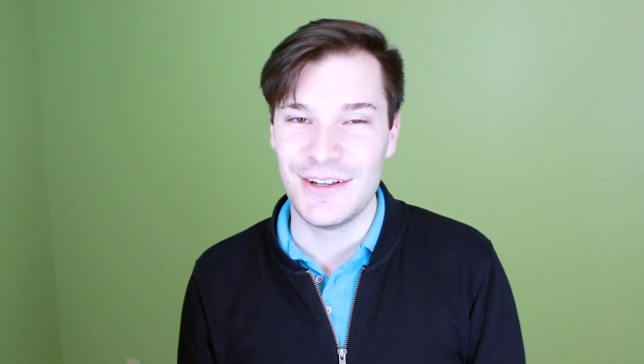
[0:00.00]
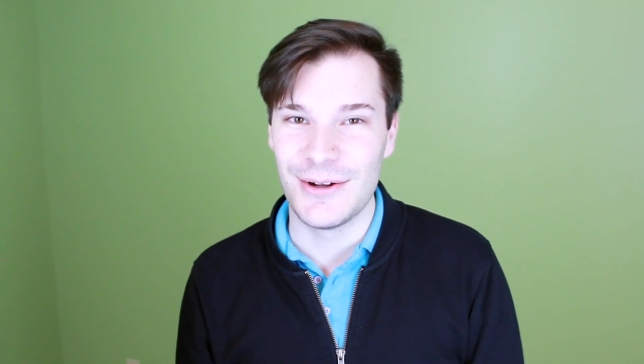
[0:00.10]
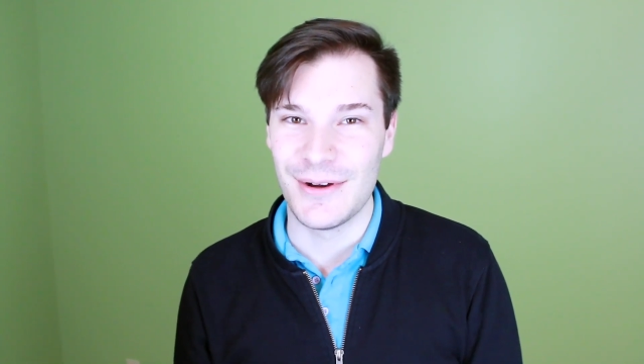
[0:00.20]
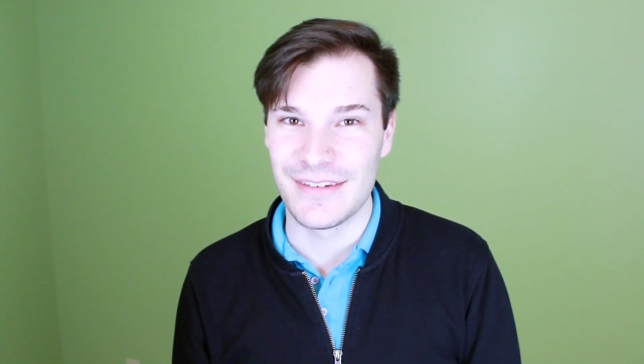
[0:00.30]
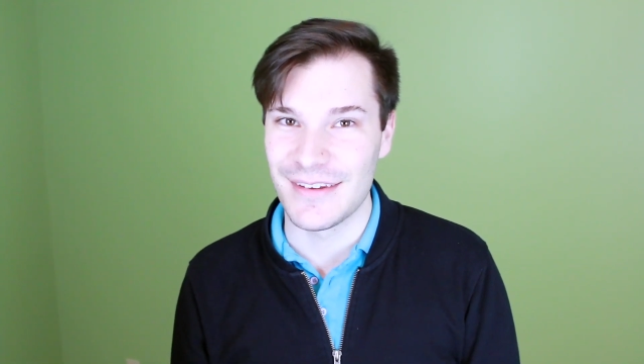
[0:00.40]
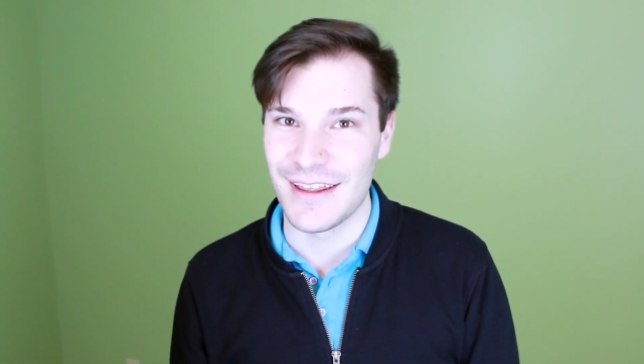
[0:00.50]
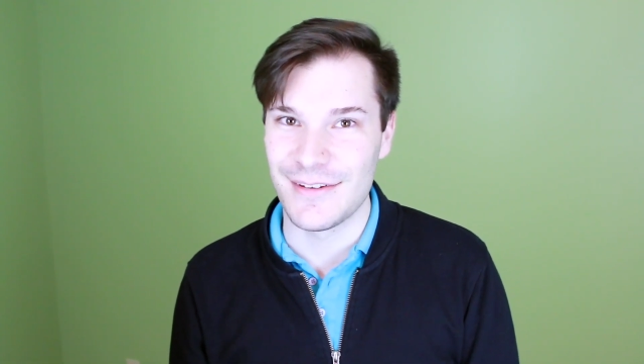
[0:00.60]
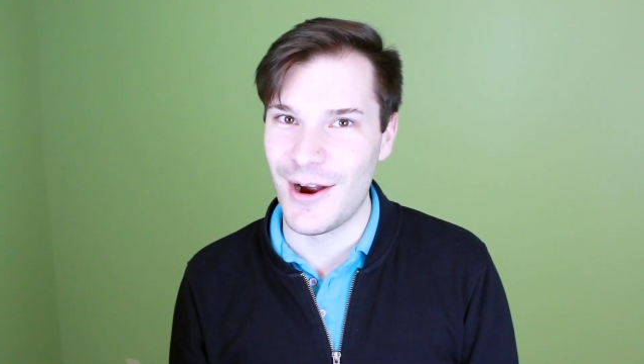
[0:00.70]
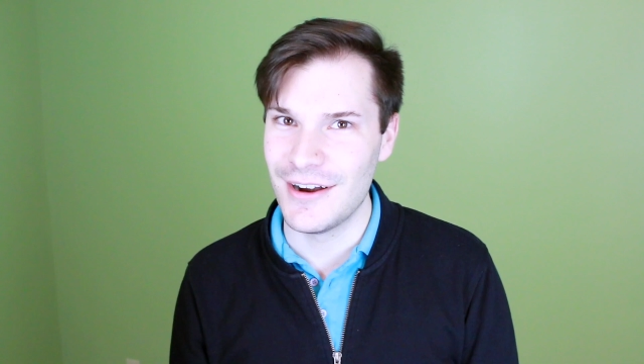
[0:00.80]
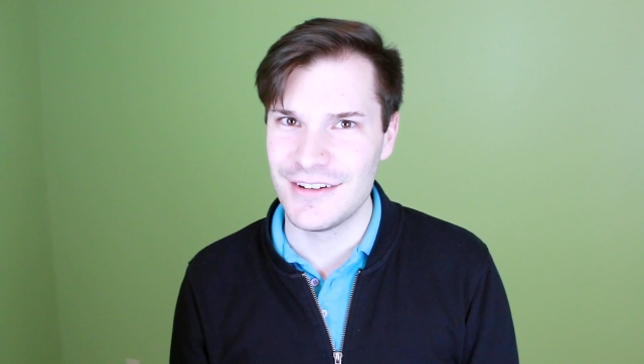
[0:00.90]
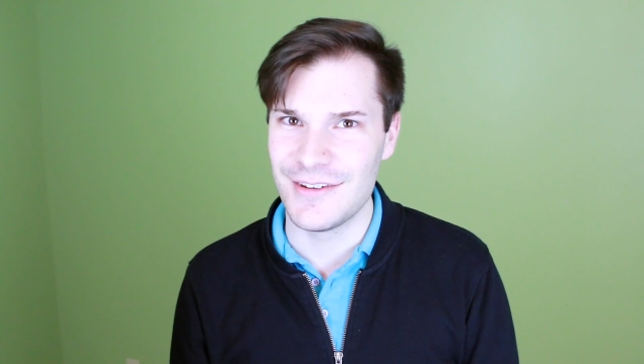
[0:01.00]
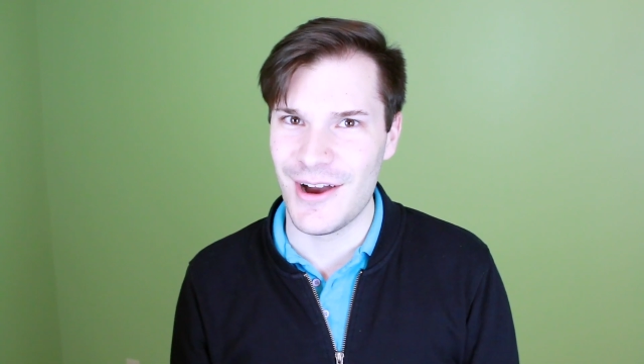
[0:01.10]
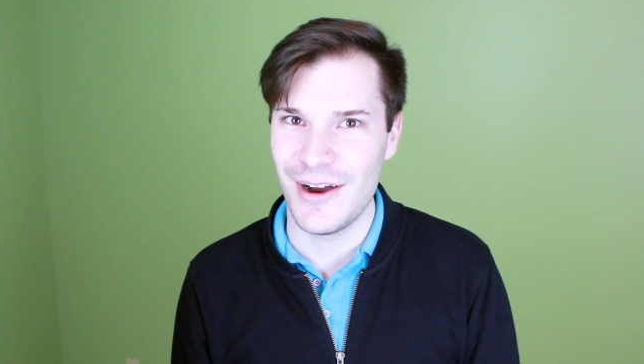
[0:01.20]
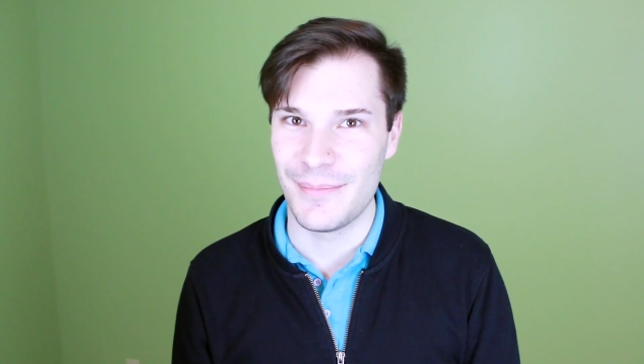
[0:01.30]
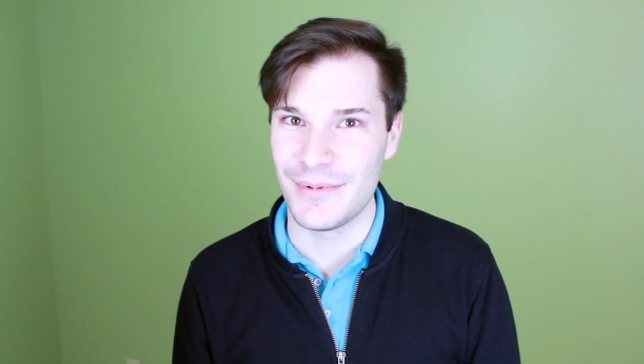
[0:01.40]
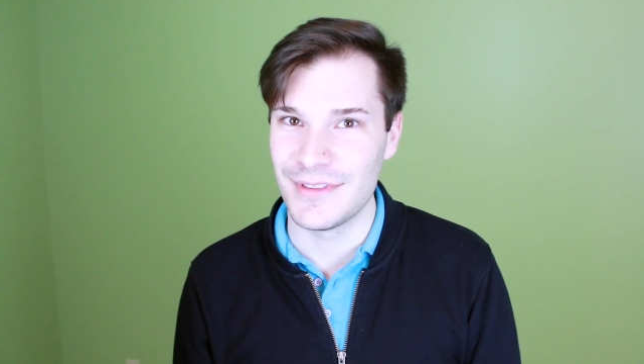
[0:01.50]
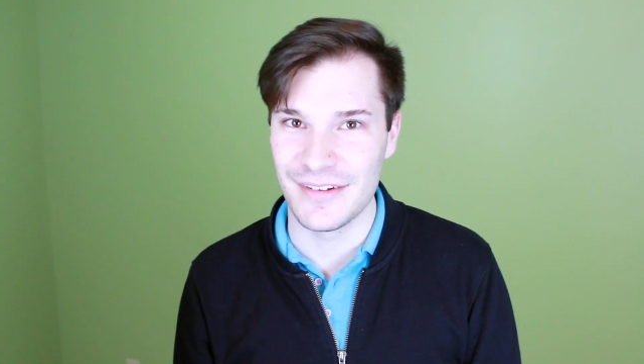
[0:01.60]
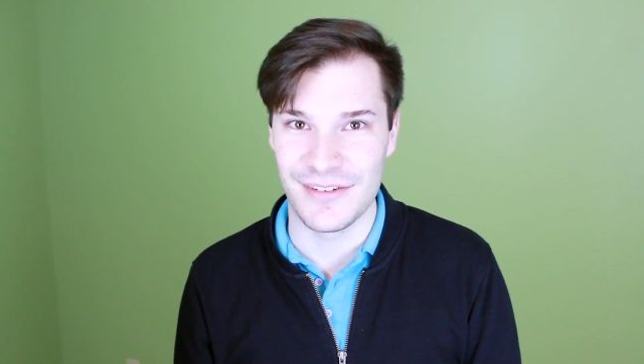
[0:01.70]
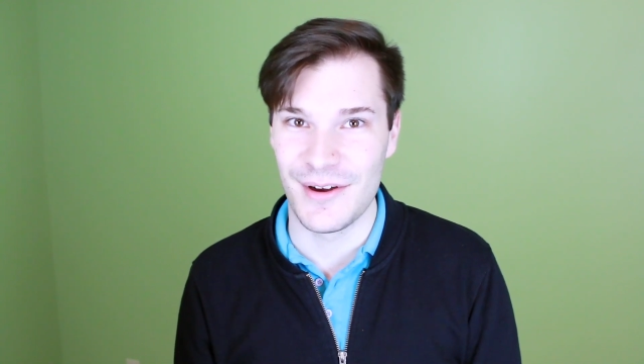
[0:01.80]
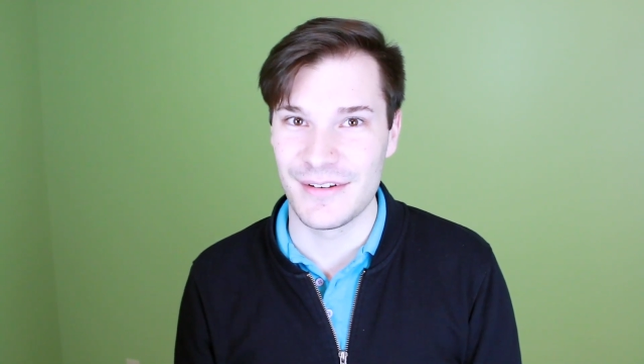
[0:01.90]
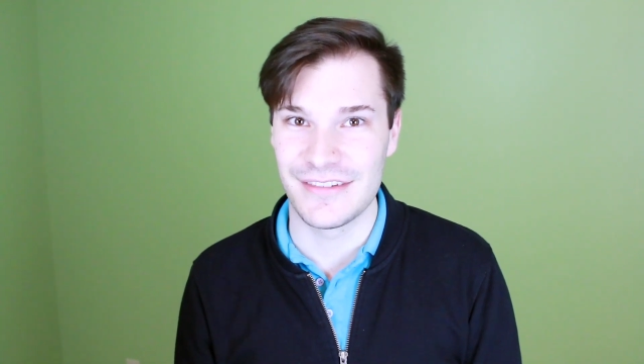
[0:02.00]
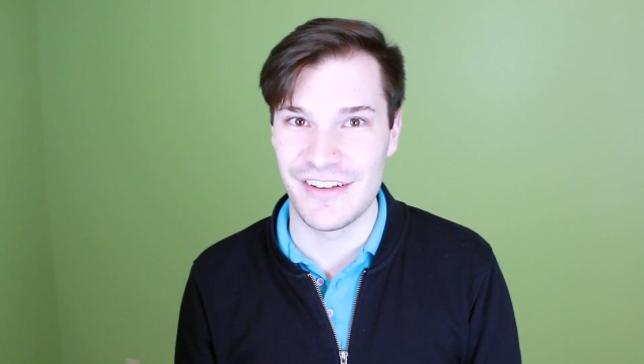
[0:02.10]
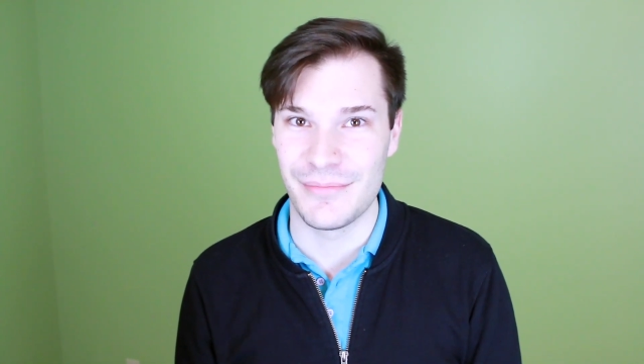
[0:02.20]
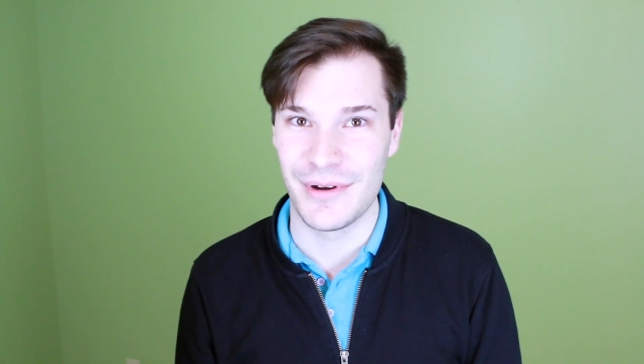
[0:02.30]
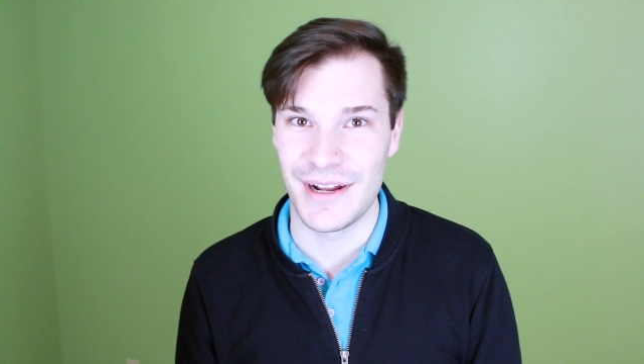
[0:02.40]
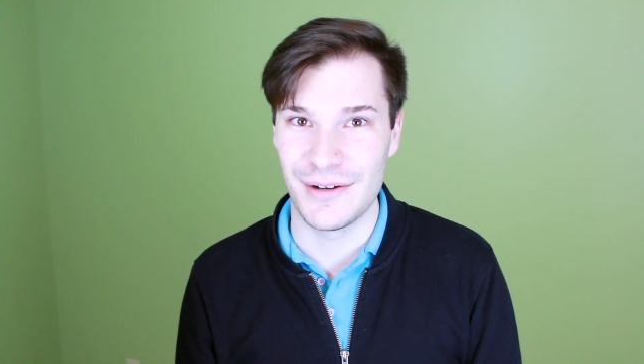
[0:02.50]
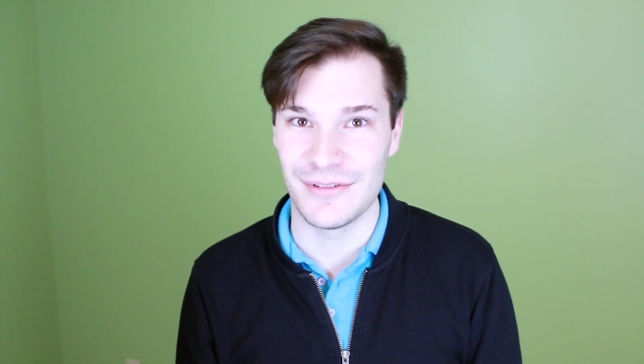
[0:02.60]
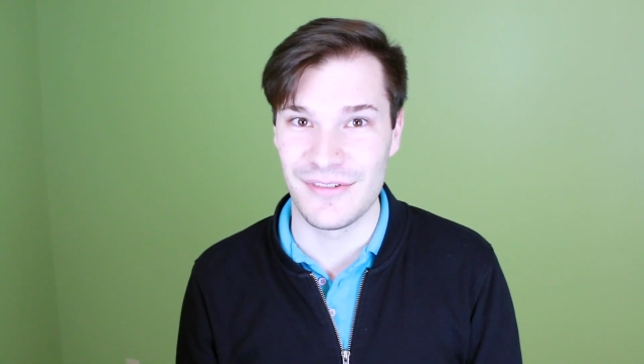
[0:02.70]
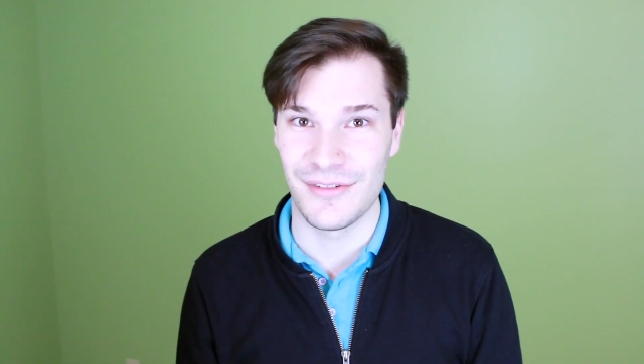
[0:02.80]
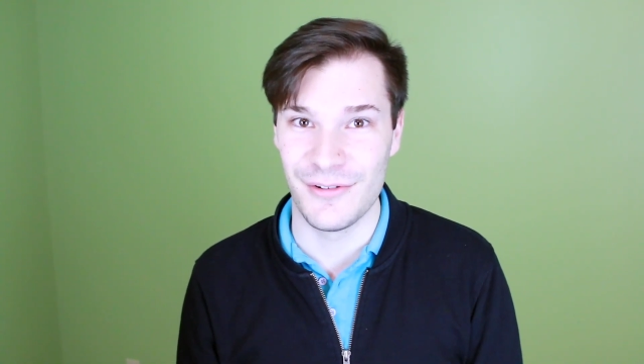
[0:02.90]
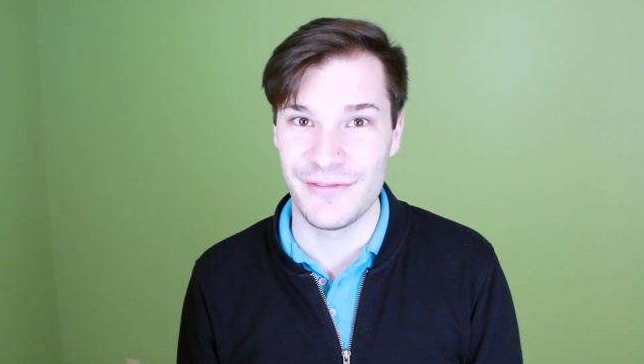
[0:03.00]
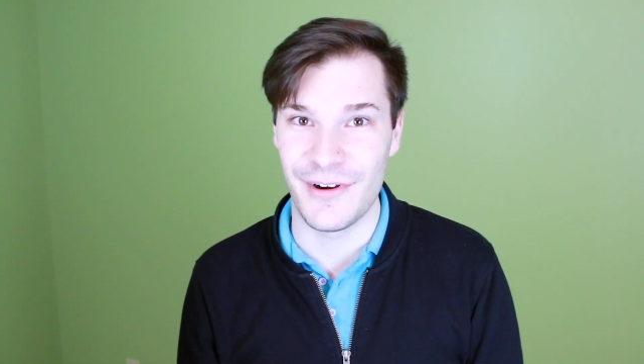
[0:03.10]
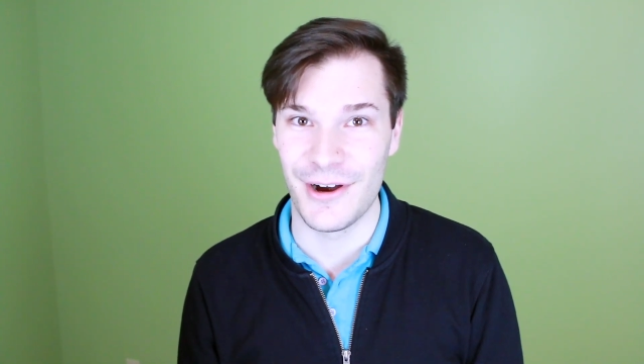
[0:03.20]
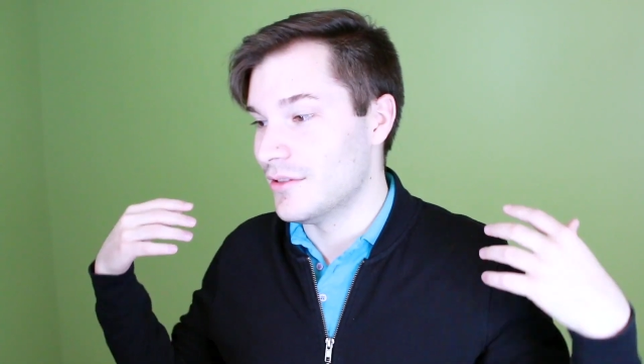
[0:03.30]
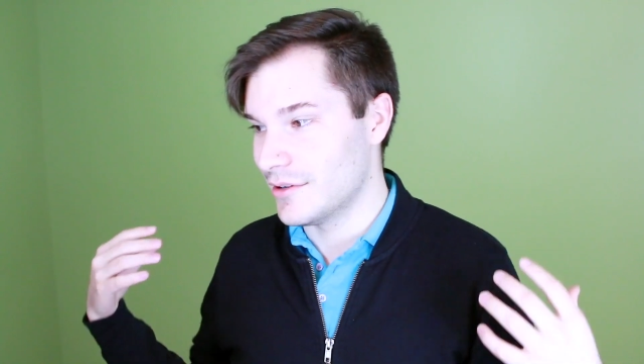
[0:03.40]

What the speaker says: you know, it's hard to top the songs they've put out so far.